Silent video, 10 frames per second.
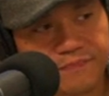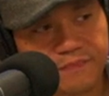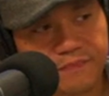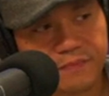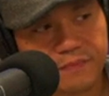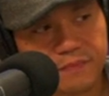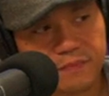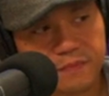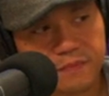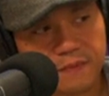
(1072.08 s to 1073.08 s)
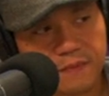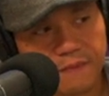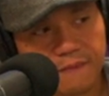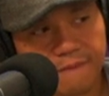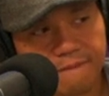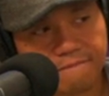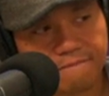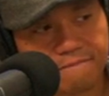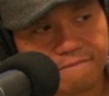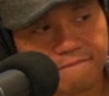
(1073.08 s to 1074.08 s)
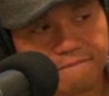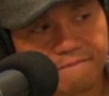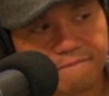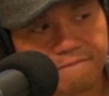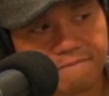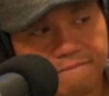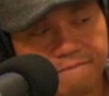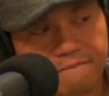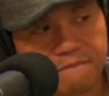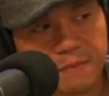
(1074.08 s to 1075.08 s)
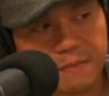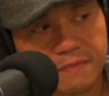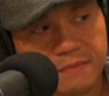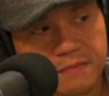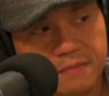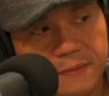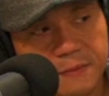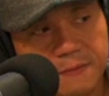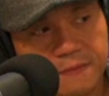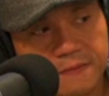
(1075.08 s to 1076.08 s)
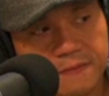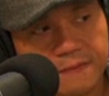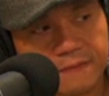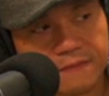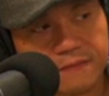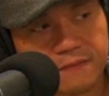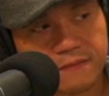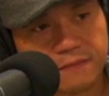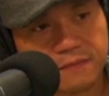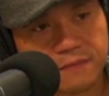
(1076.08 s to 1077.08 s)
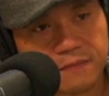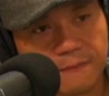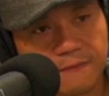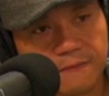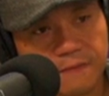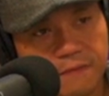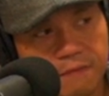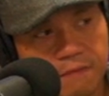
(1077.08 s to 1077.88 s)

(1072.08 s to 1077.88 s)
The person shown says nothing.